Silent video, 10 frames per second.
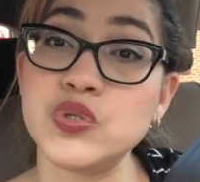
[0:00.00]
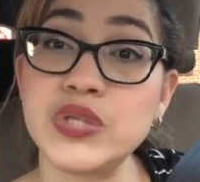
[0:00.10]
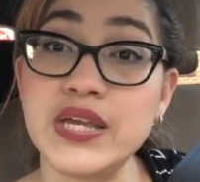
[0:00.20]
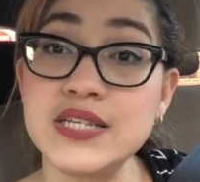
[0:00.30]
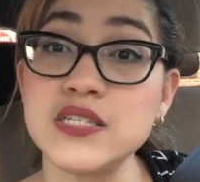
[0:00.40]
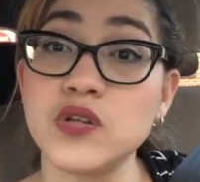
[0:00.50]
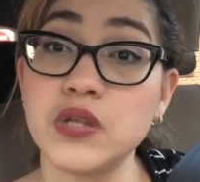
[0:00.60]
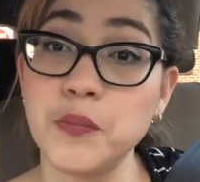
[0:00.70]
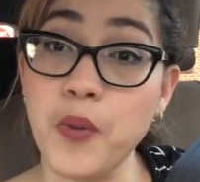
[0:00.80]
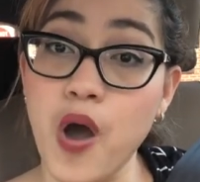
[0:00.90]
to the
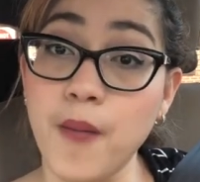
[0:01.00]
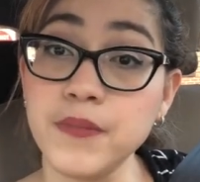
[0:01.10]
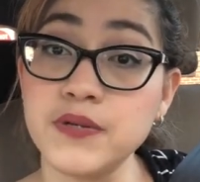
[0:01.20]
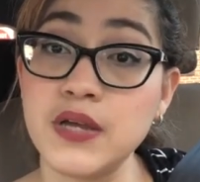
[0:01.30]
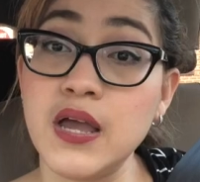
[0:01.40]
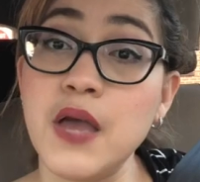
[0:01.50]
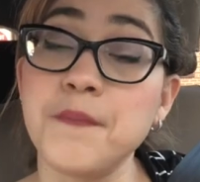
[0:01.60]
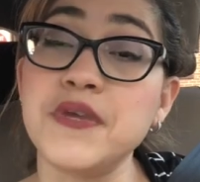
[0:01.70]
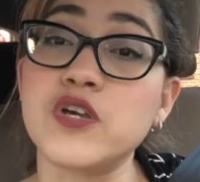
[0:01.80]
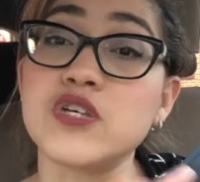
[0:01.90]
insulin pump,
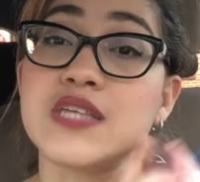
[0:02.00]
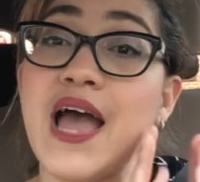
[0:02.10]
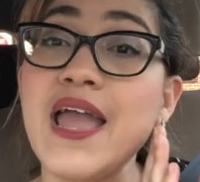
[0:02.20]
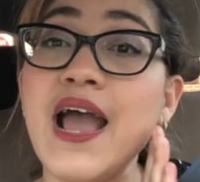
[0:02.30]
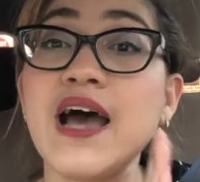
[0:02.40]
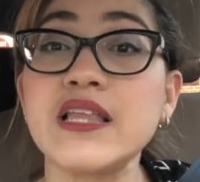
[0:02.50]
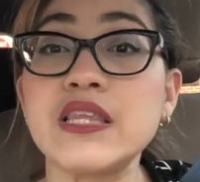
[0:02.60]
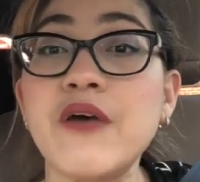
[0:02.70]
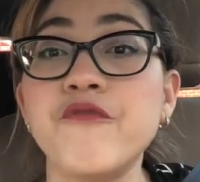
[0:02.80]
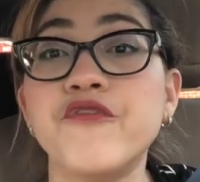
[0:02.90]
because I had
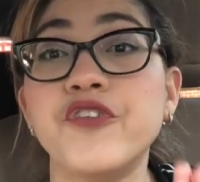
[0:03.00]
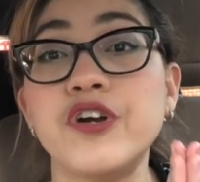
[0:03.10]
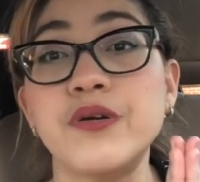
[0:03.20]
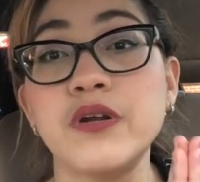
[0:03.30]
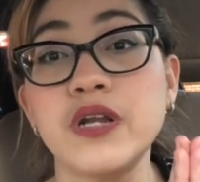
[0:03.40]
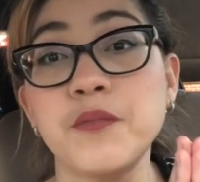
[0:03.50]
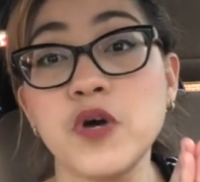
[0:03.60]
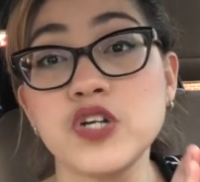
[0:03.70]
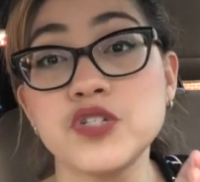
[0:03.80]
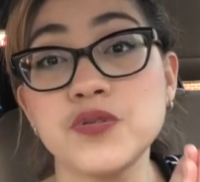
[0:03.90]
very
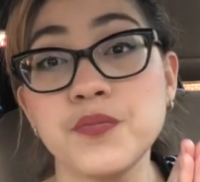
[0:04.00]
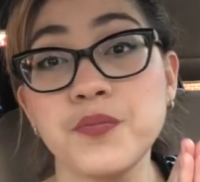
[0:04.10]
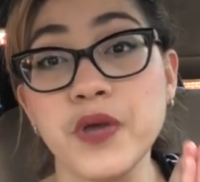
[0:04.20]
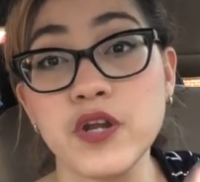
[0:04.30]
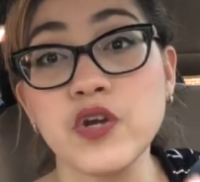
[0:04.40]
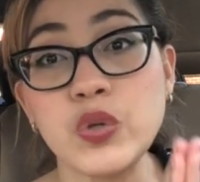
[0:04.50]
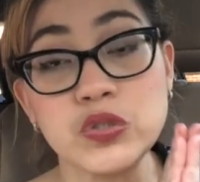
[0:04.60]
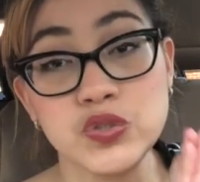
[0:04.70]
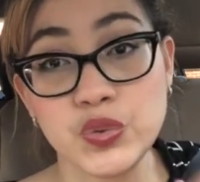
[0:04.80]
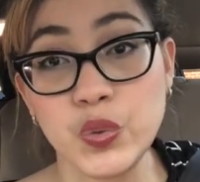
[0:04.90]
much better
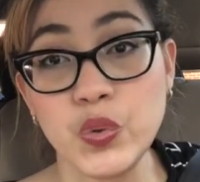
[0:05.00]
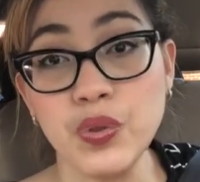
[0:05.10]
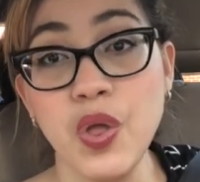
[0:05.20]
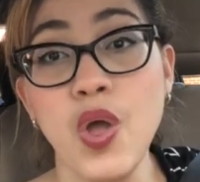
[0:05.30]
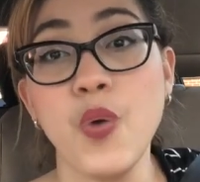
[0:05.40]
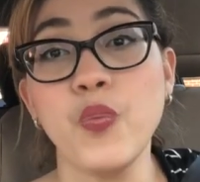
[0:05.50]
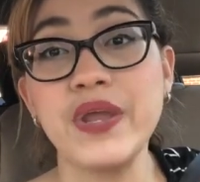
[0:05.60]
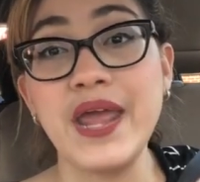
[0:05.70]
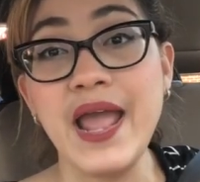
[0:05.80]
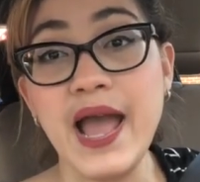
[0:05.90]
control
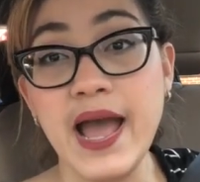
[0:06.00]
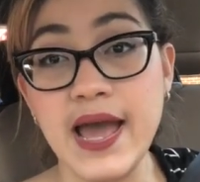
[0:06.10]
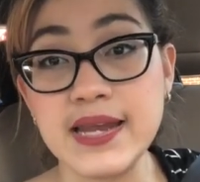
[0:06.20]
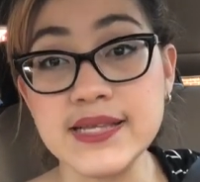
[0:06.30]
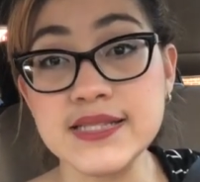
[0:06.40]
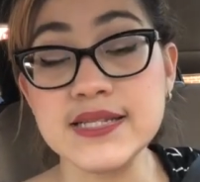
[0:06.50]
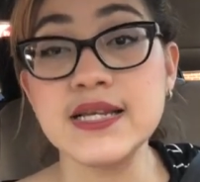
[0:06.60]
when I had it,